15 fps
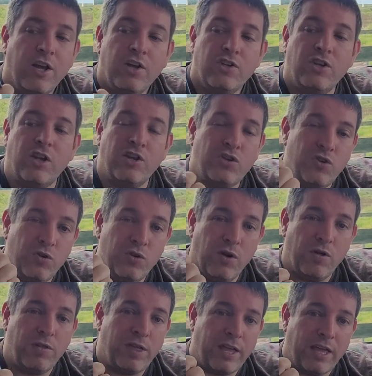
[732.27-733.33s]
So I do
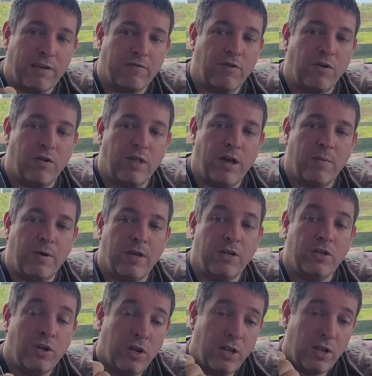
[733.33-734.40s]
not think I've got that one.
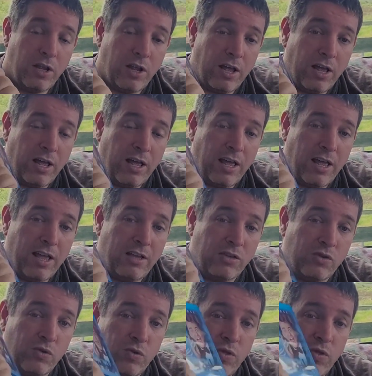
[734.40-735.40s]
So